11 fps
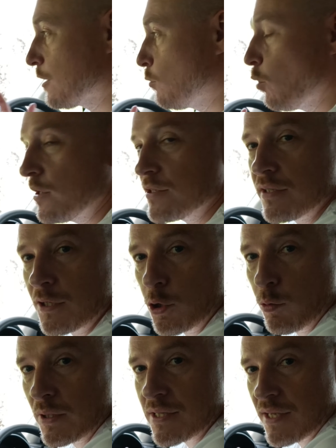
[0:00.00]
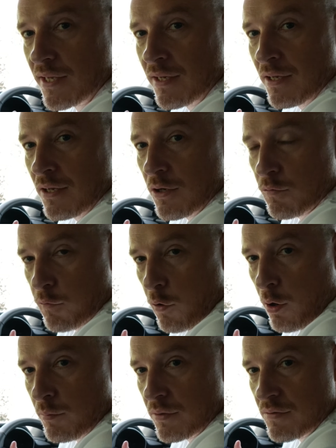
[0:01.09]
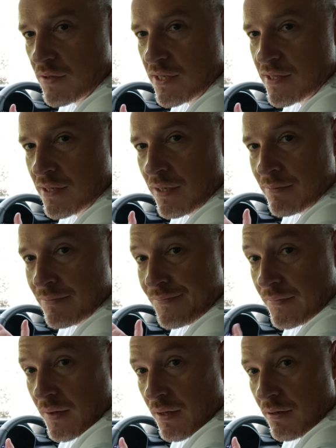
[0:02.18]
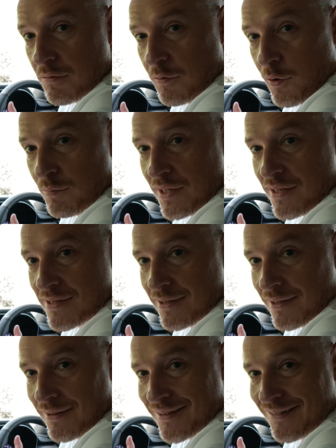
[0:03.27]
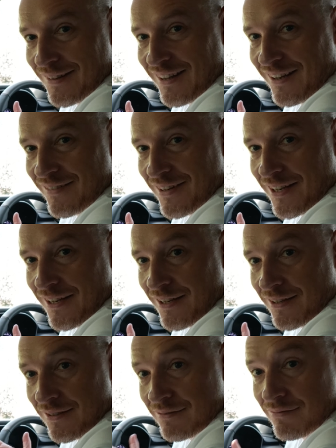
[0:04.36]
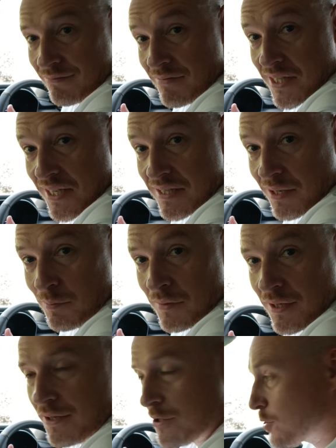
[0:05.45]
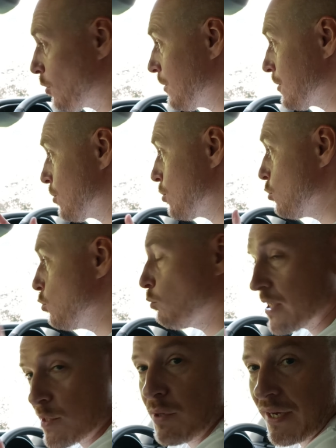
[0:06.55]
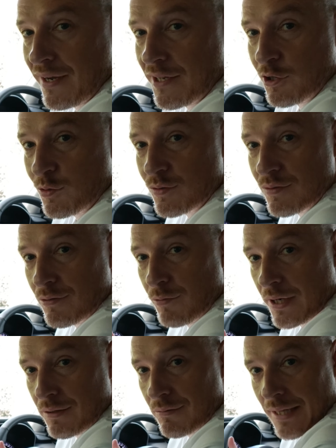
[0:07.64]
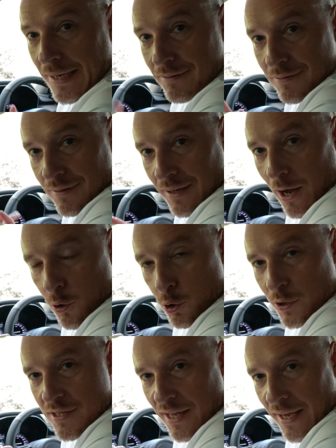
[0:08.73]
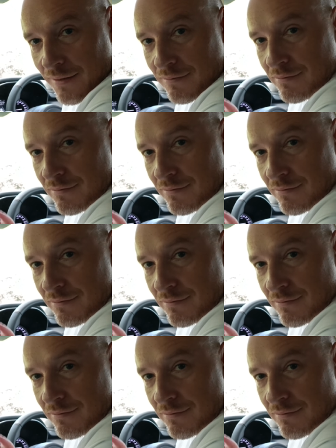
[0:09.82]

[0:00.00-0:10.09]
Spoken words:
quality that you will see from this lovely system, showing to you what's behind you. When, like, how good is that?